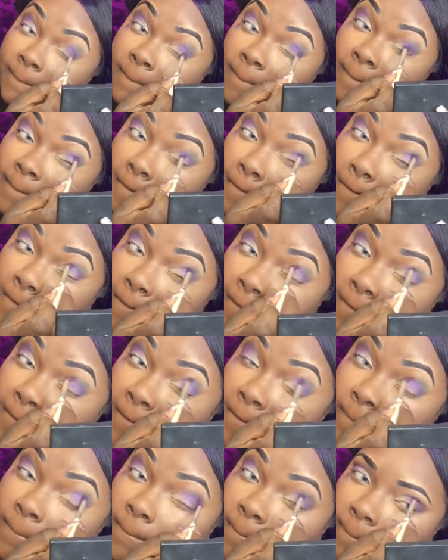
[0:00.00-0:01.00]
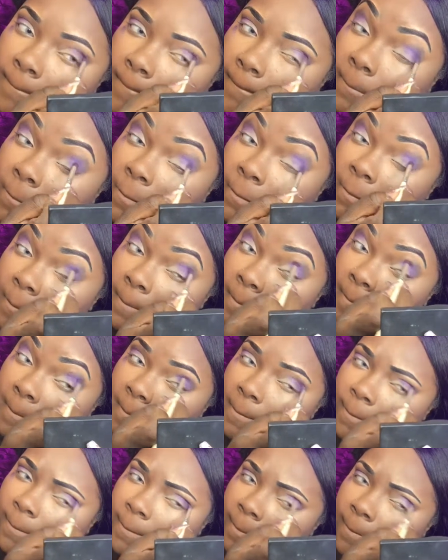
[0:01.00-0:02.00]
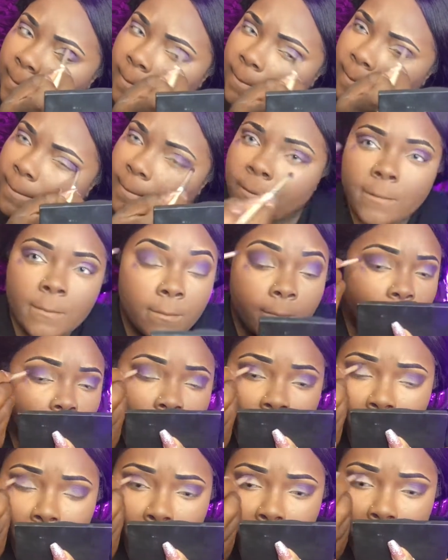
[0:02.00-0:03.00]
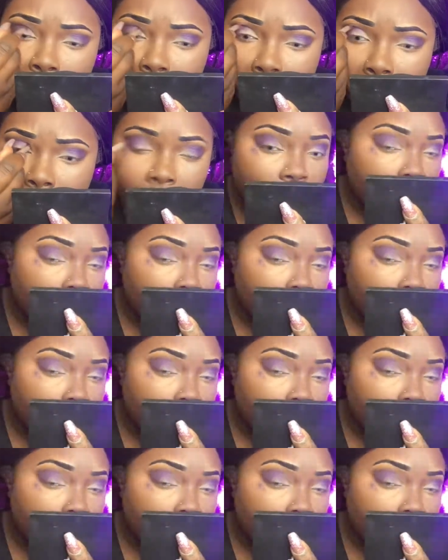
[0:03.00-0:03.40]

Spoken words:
I use the purple from the Juvia's palette, which is very pigmented